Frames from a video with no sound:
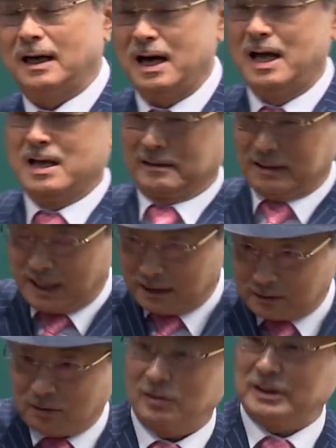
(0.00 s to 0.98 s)
families on
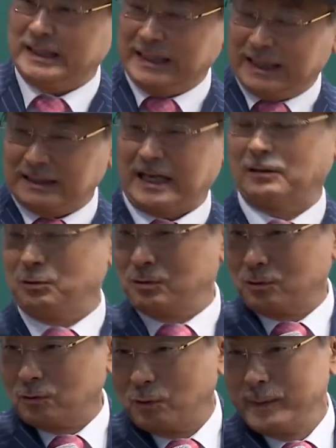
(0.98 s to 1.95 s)
each leg that will automatically